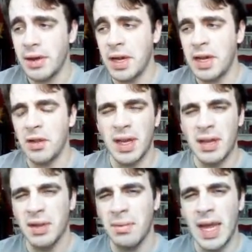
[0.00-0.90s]
and I don't like
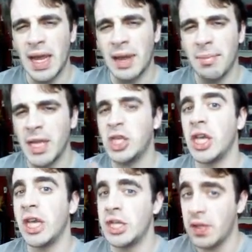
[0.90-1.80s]
to make any big
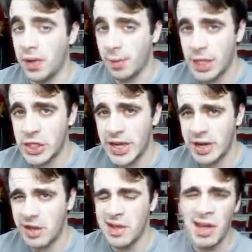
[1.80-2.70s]
changes on my
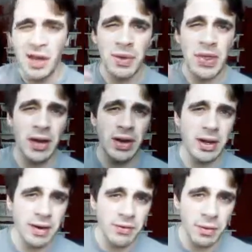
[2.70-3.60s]
channel without
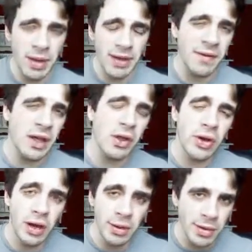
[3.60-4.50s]
hearing from my fellow
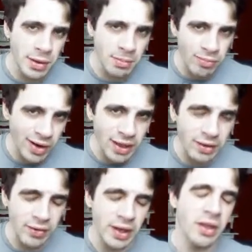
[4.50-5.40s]
comic book brethren.